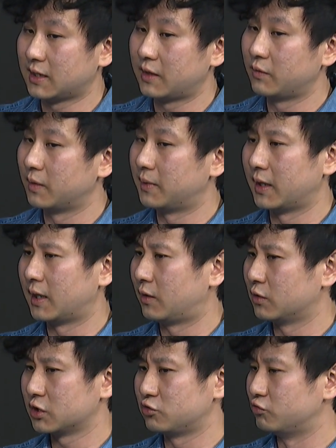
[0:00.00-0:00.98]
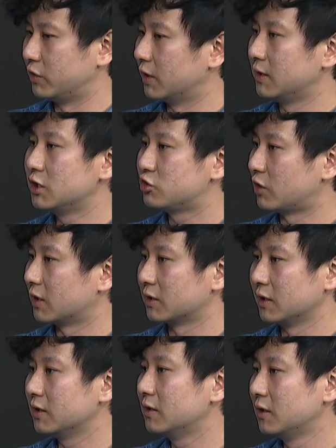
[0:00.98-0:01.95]
time whereby I was really
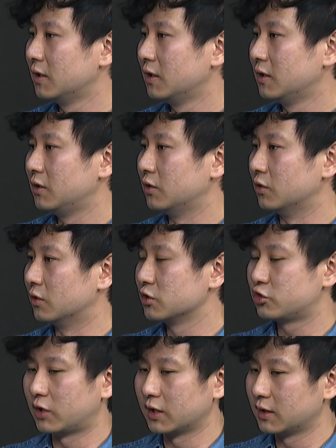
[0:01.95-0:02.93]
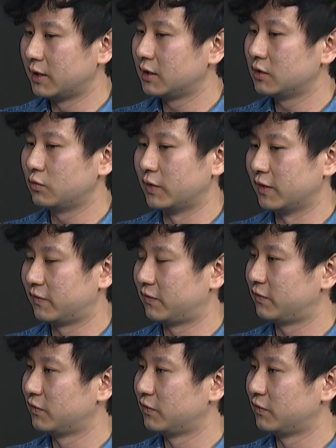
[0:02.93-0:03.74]
struggling with